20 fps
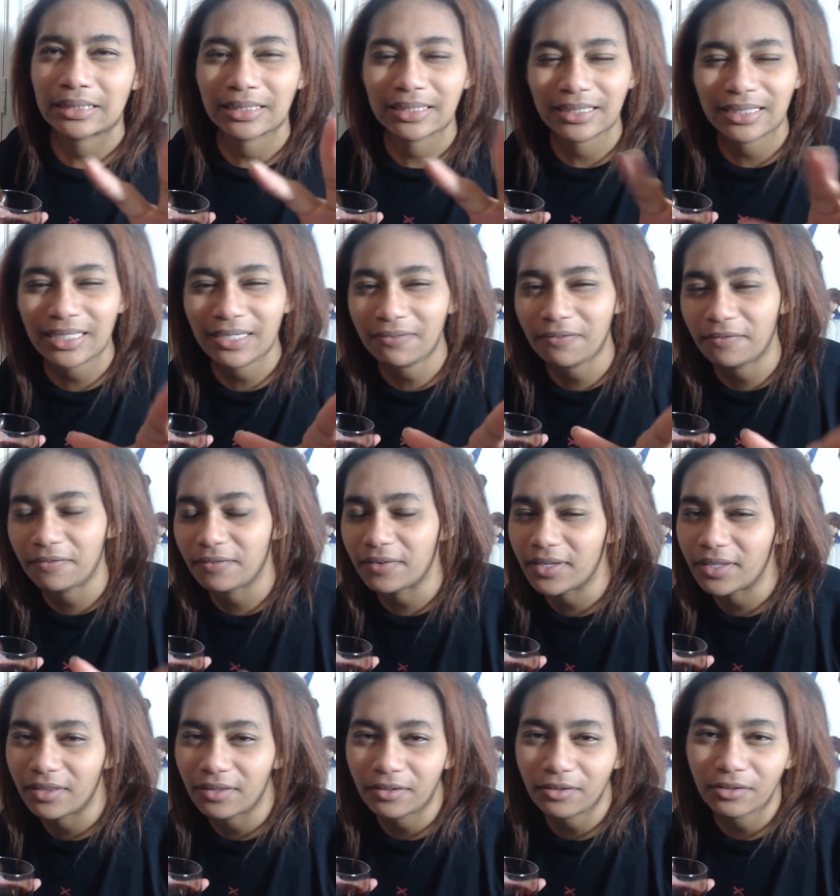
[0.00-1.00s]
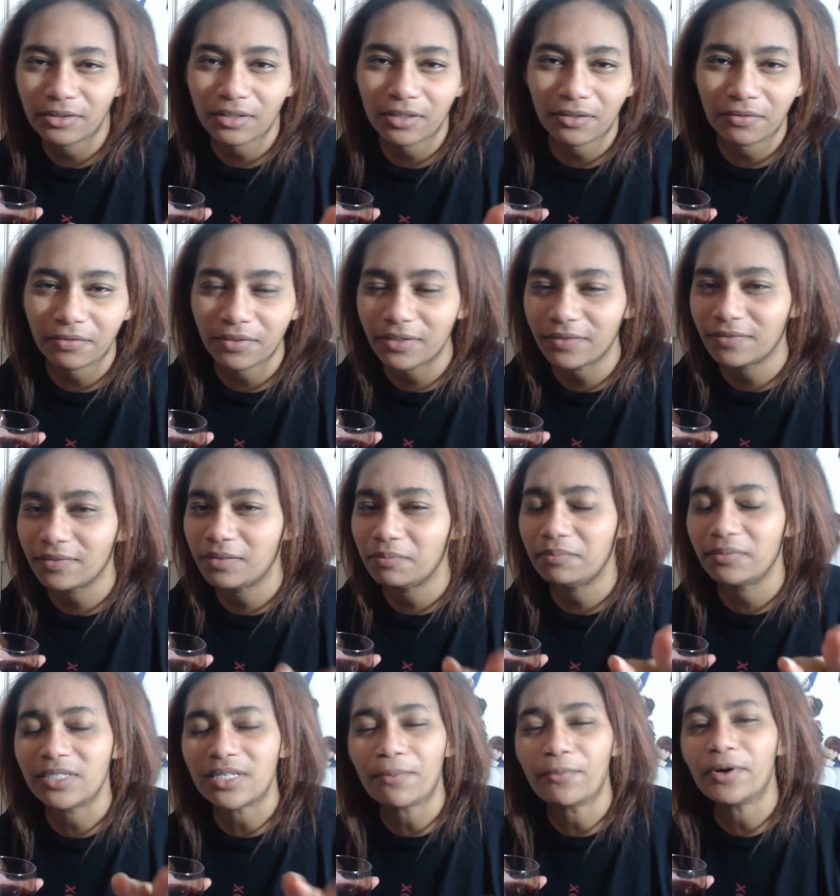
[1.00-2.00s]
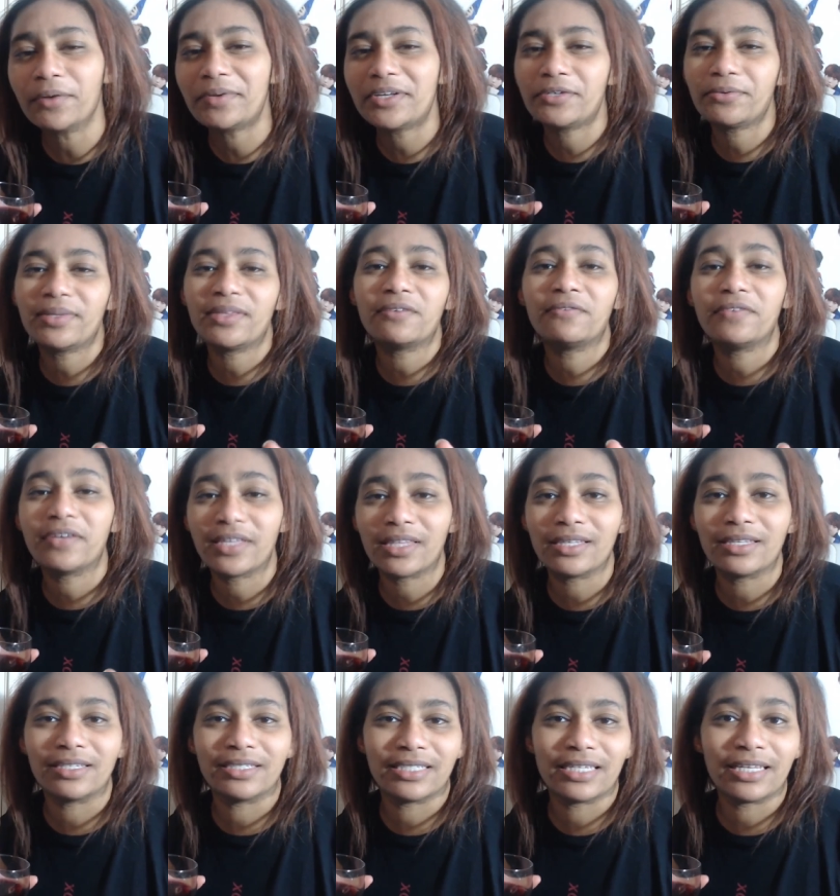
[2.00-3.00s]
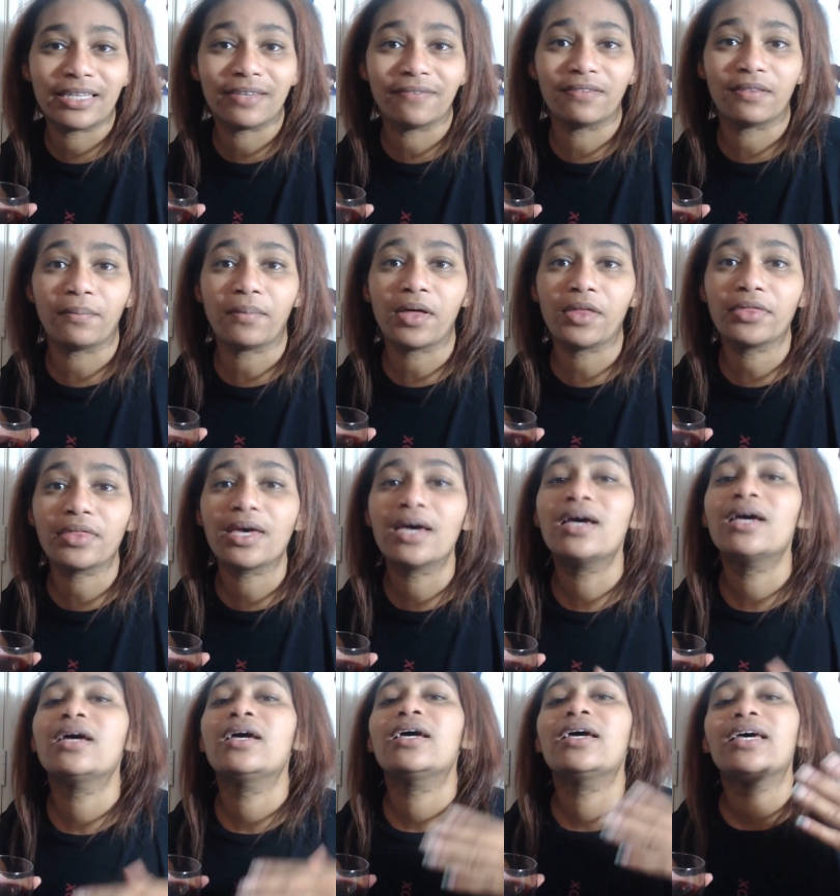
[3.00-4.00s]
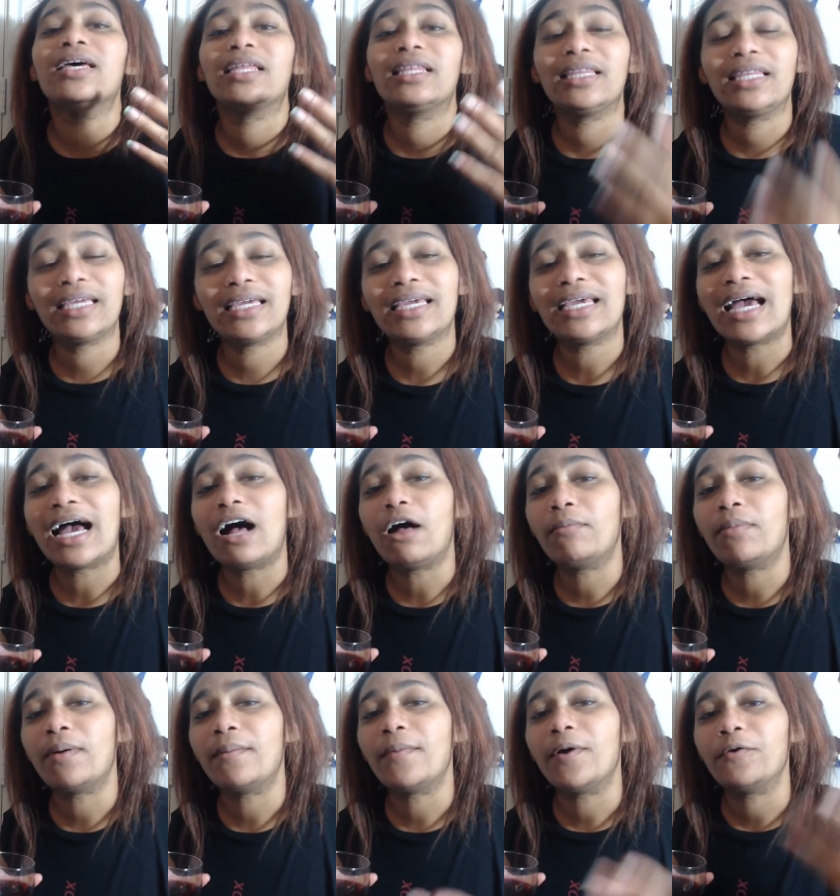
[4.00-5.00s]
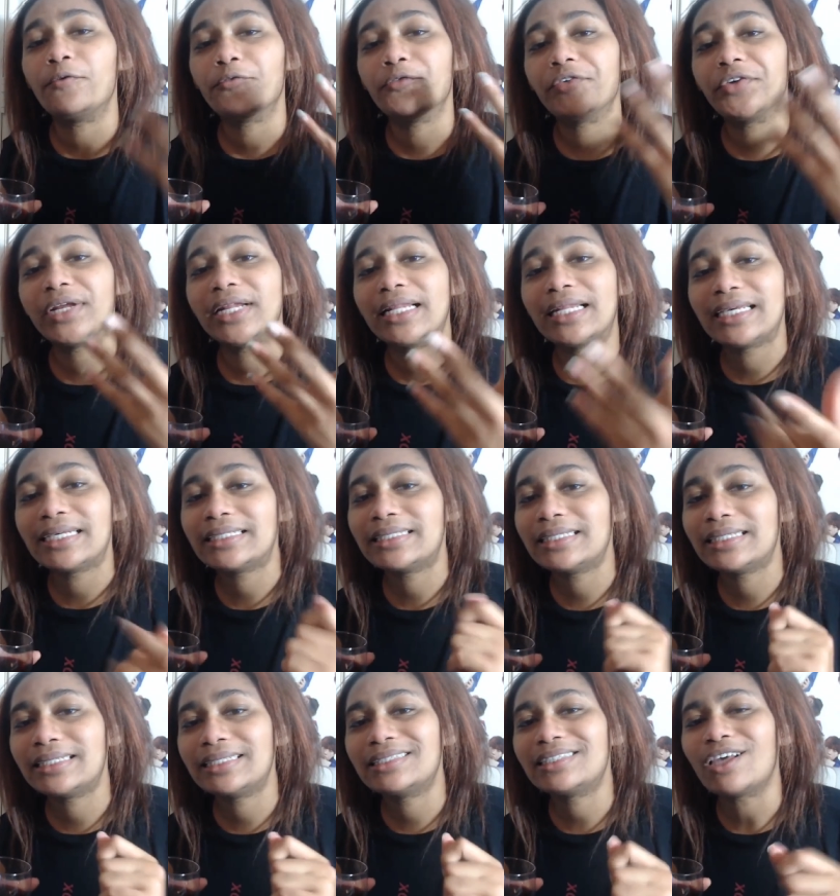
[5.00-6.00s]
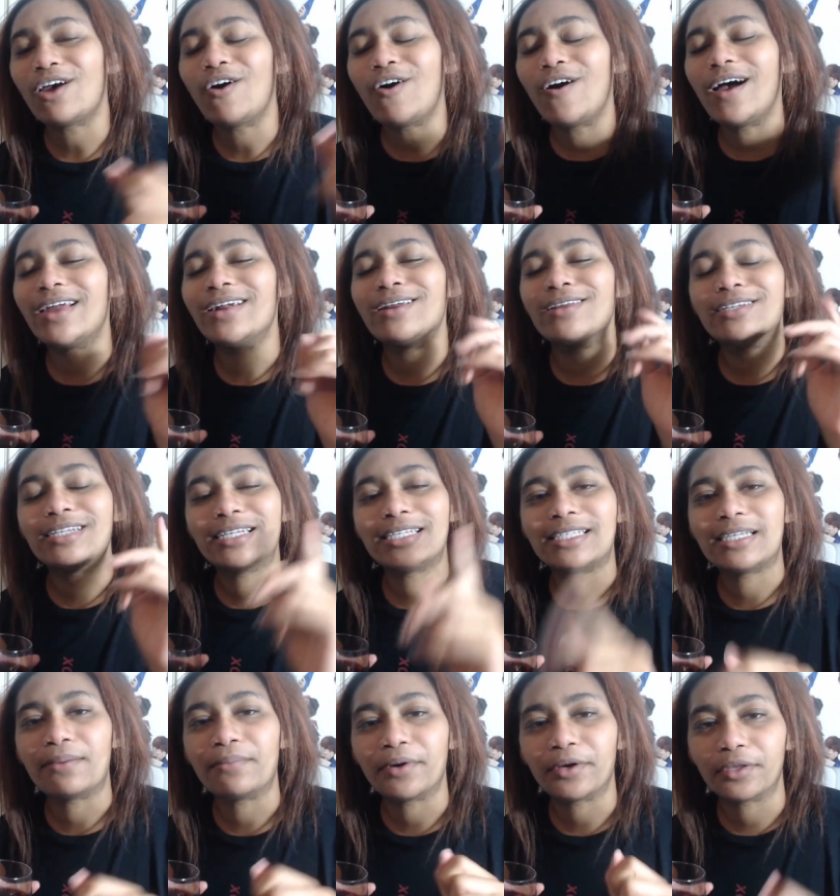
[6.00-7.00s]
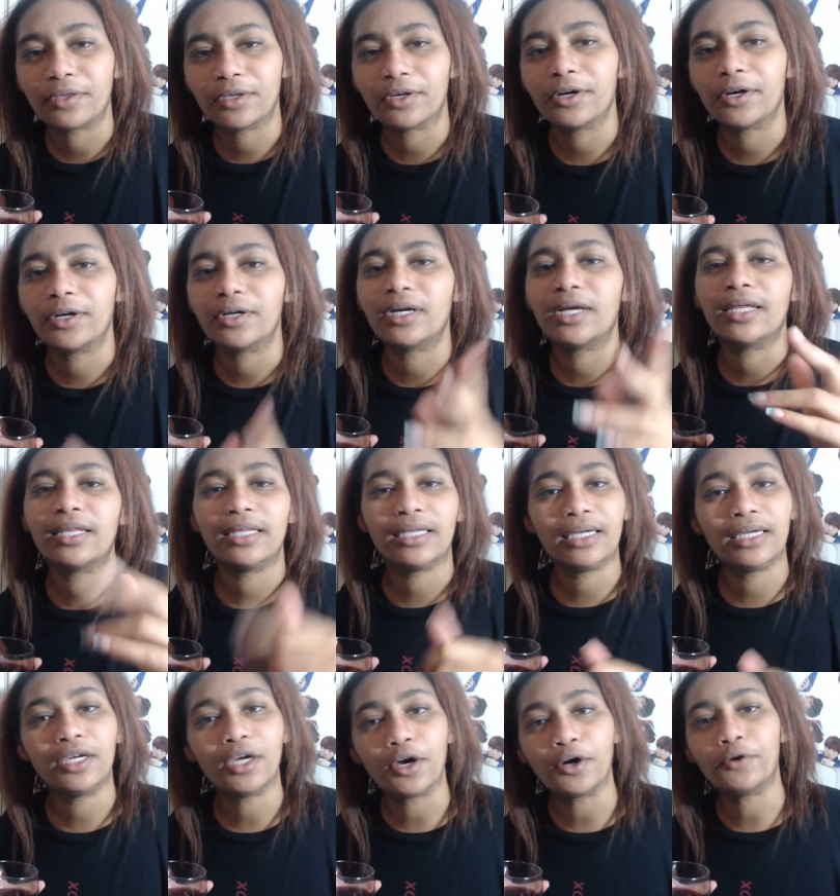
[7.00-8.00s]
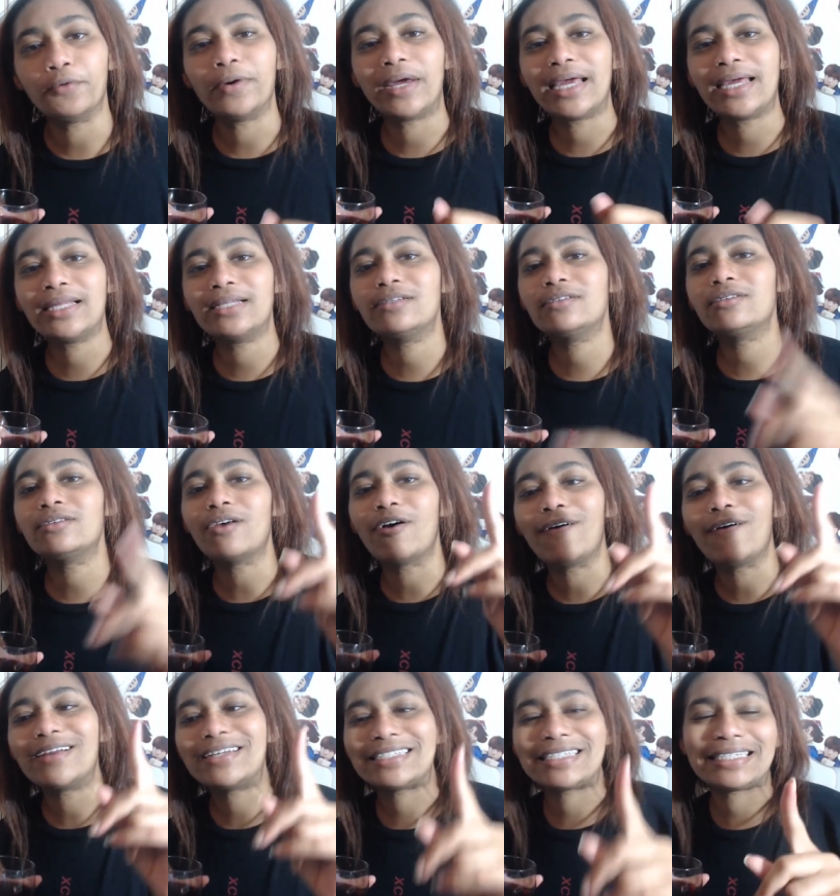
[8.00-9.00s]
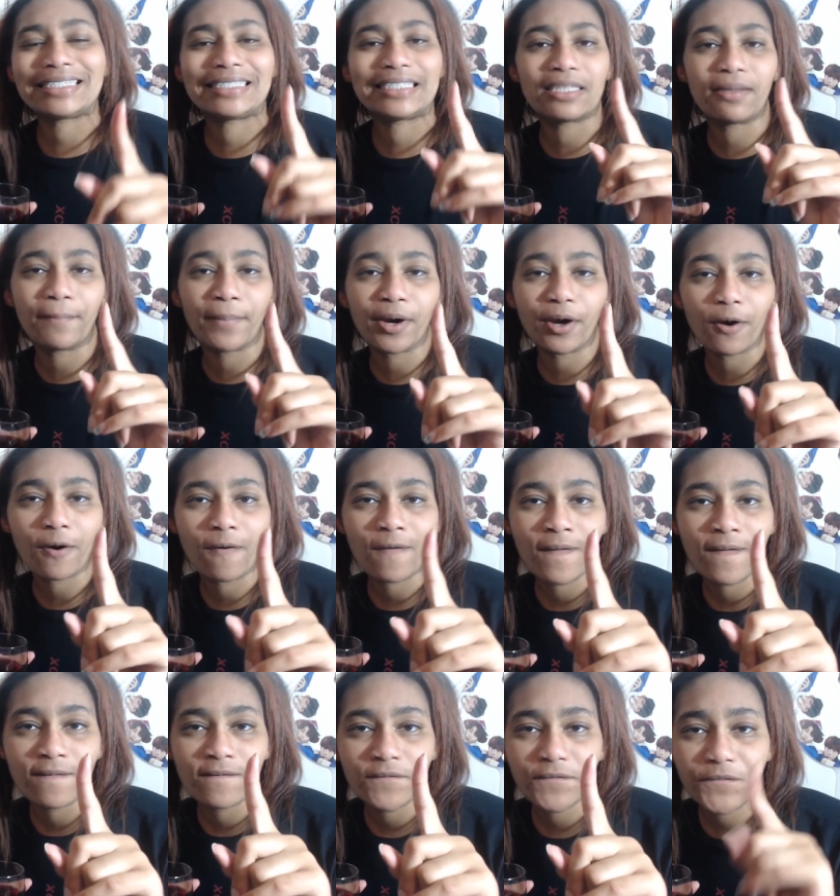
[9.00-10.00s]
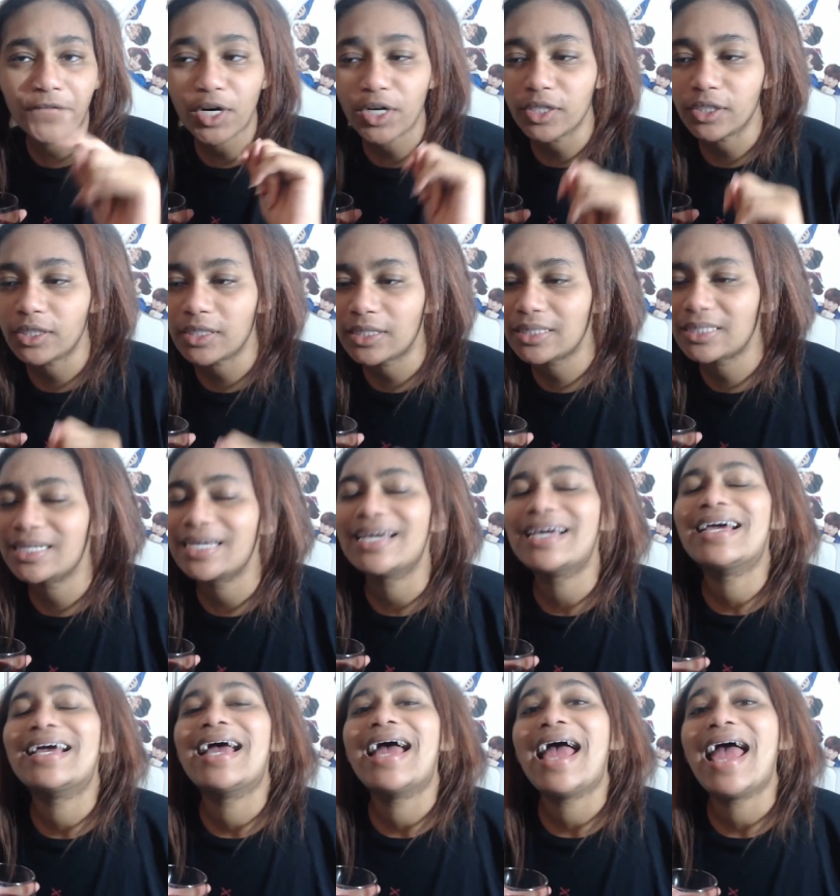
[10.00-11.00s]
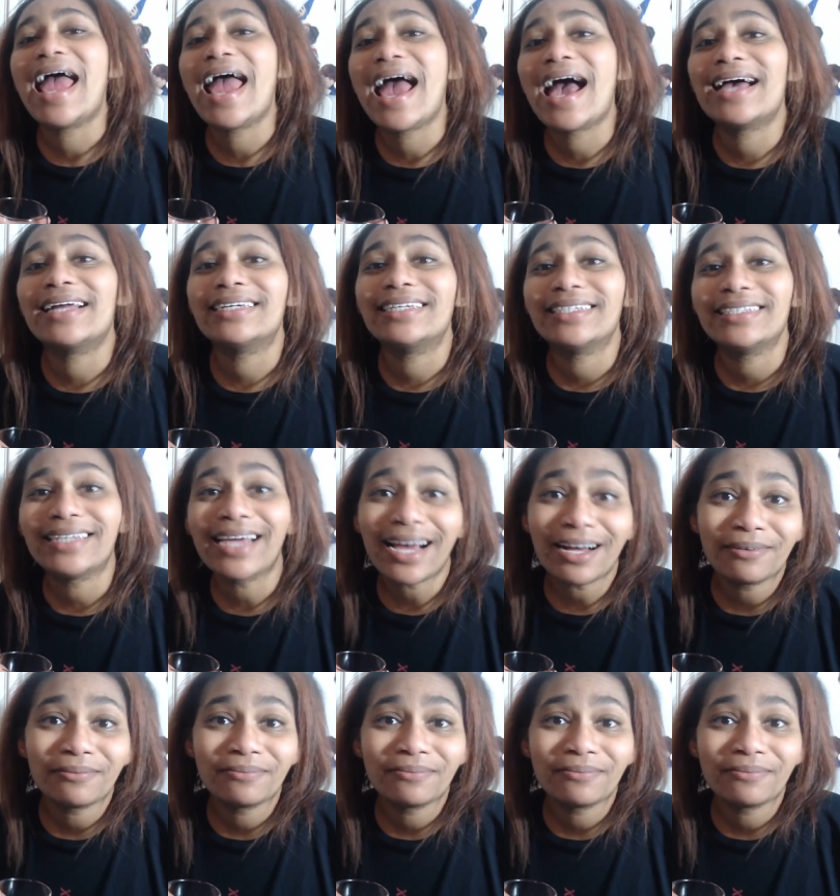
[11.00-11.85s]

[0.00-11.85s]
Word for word: the fifth or so, fifth, somewhere between the fifth and the tenth of the month. The album releases on December third. The go ends on December first. And yeah,